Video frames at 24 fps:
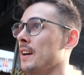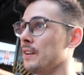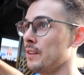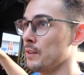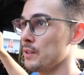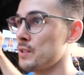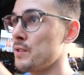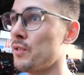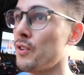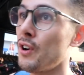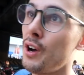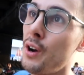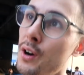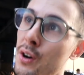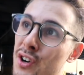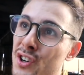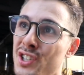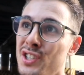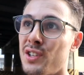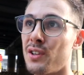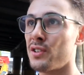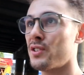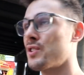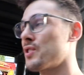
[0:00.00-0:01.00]
those
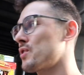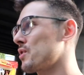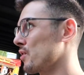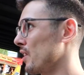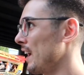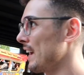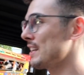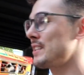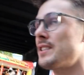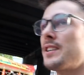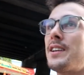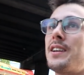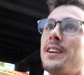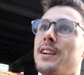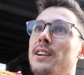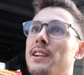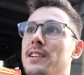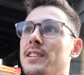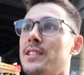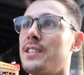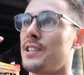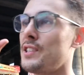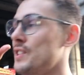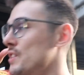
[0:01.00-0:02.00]
roads, those
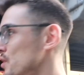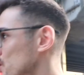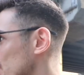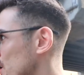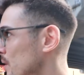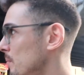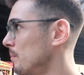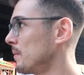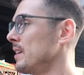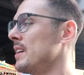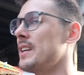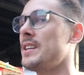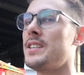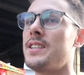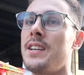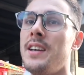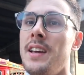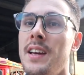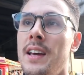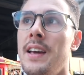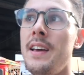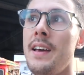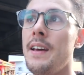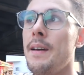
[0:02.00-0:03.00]
tricycles, those jeepneys. Oh,
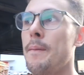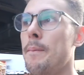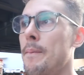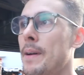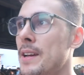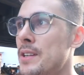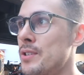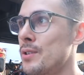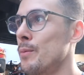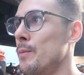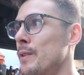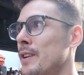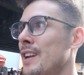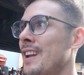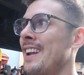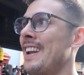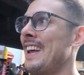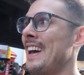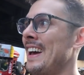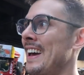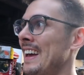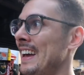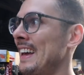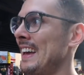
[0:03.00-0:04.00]
wow. Metro
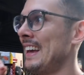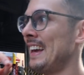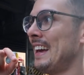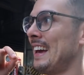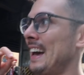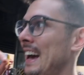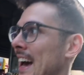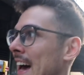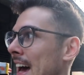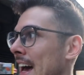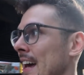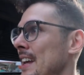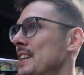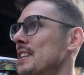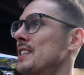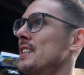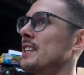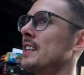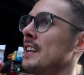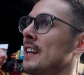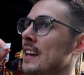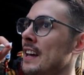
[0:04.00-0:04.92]
Manila has